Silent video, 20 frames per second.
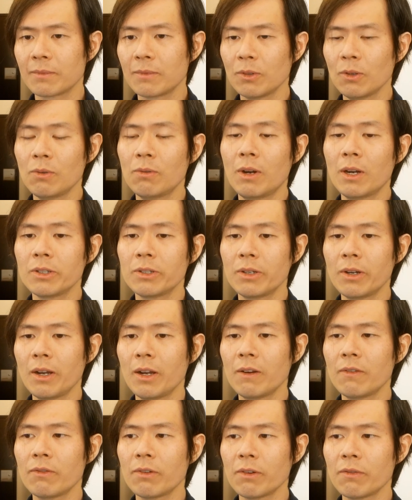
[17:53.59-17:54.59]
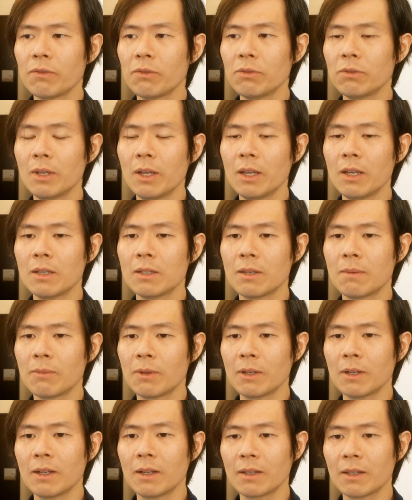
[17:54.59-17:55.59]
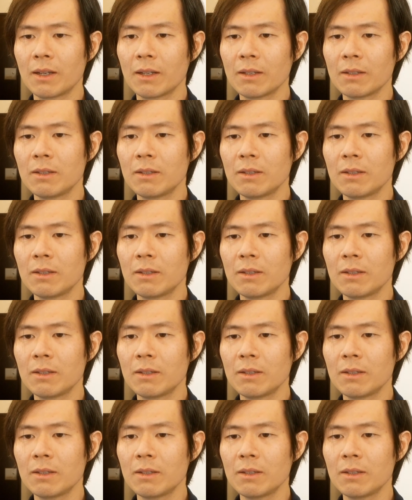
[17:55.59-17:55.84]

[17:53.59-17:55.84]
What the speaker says: don't wash your hair for a few days, something like that.